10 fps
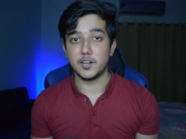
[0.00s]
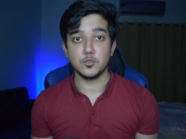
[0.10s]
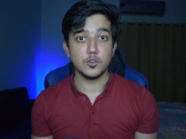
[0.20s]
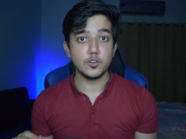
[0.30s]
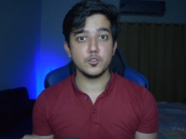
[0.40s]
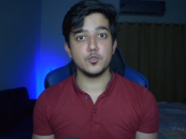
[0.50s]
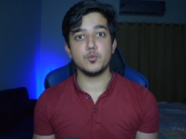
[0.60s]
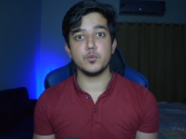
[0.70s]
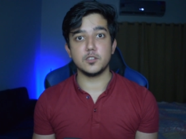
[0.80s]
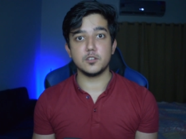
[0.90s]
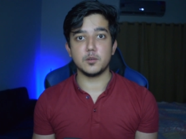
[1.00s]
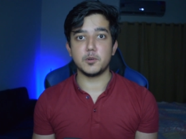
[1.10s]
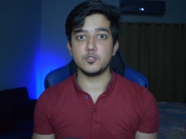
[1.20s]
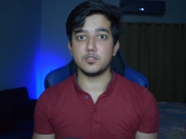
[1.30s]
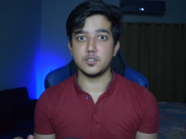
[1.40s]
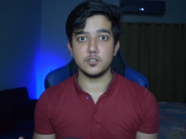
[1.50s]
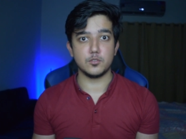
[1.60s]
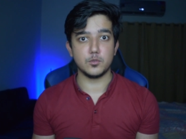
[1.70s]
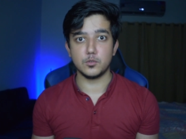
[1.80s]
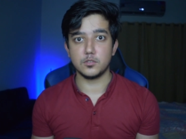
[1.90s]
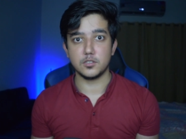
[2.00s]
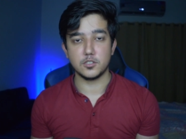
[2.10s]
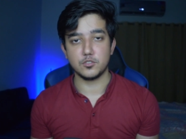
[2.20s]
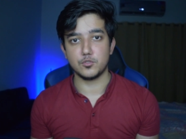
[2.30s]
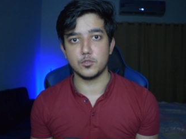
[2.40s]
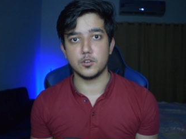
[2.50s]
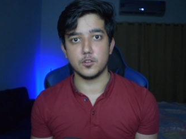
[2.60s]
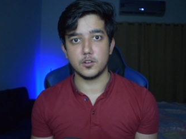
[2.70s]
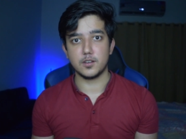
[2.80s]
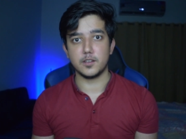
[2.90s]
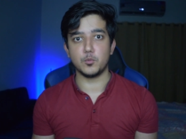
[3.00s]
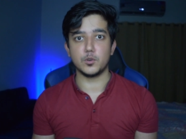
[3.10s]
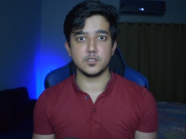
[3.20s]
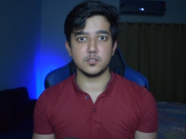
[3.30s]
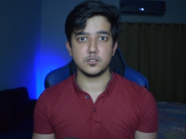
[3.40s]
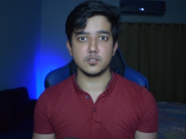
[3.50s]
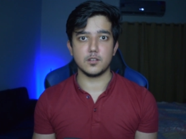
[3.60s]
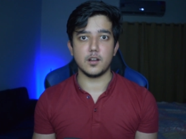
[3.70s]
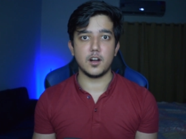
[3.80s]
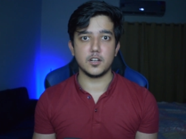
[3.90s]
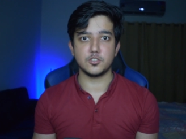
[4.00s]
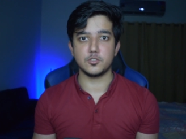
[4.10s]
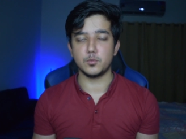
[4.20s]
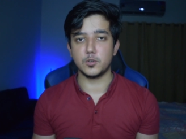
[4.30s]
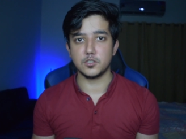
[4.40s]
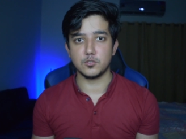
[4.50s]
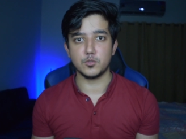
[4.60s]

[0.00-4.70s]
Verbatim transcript: i do not know whether about senior roles it is true or not like what is asked or what is